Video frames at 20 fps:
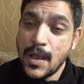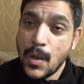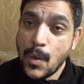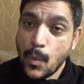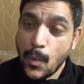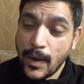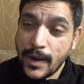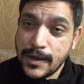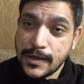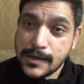
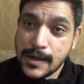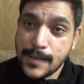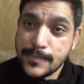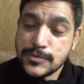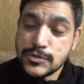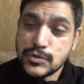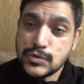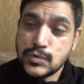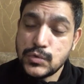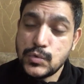When it
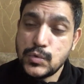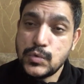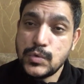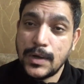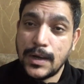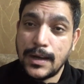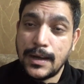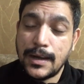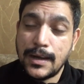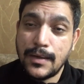comes to
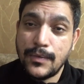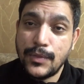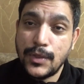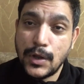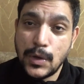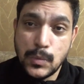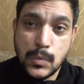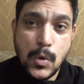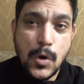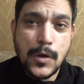the
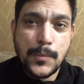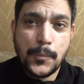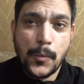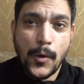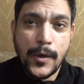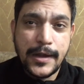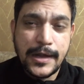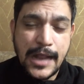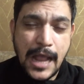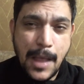reward
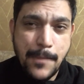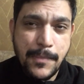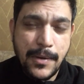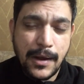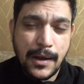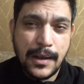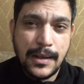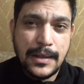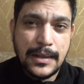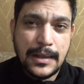point
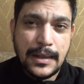capping,